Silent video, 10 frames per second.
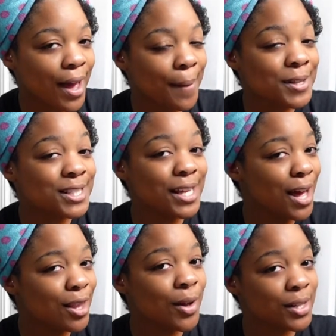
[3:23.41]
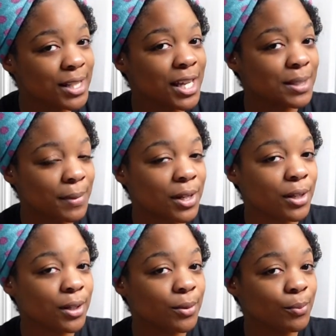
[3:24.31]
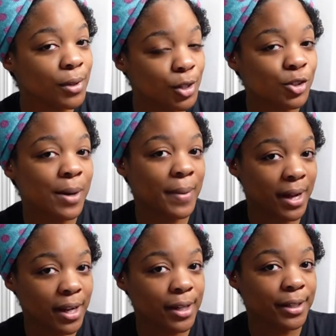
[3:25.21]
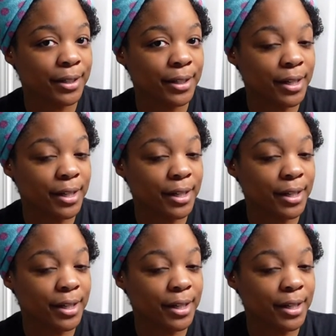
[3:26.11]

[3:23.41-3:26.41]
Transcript: I'm gonna see how long it takes me to blow dry my hair.